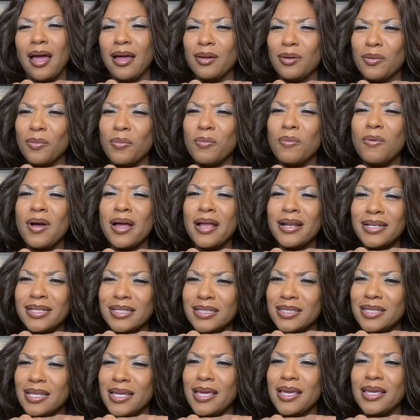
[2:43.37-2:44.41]
What
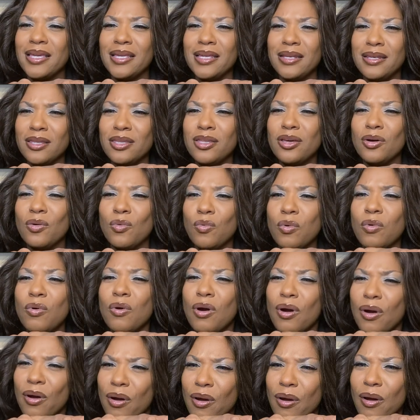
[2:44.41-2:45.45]
in the
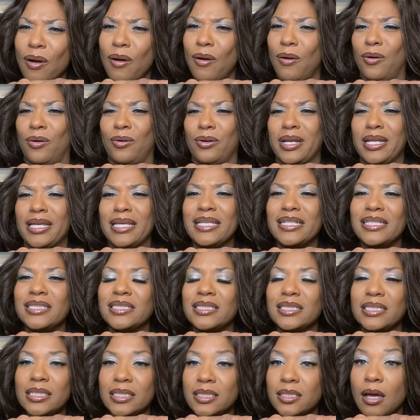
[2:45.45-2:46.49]
world is
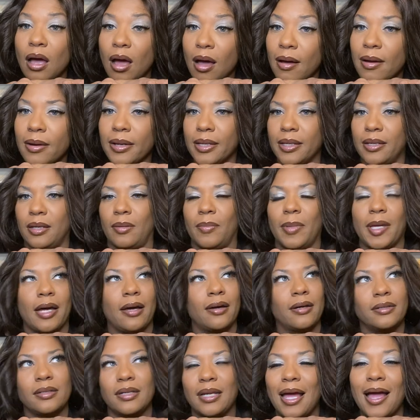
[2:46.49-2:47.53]
she talking
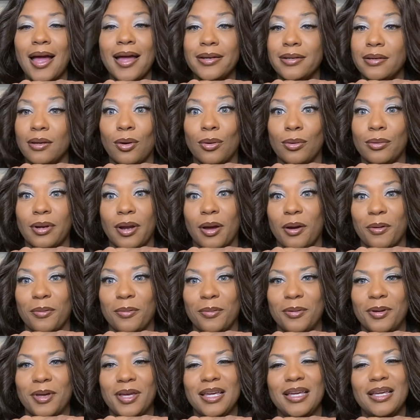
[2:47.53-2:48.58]
about? I don't know.
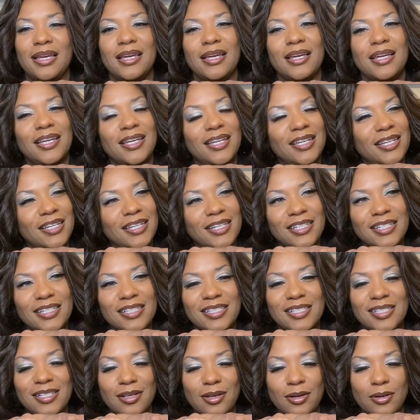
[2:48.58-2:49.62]

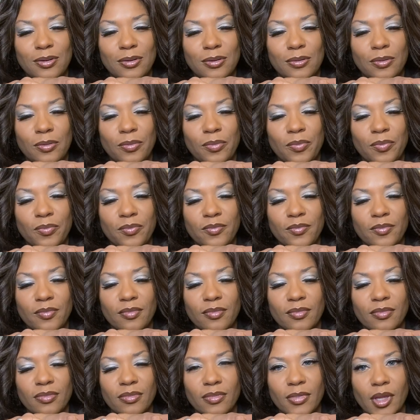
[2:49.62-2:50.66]
So
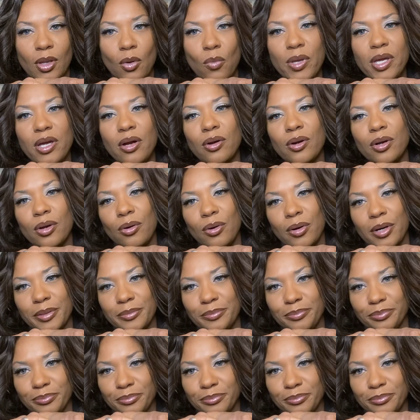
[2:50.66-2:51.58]
we go to court.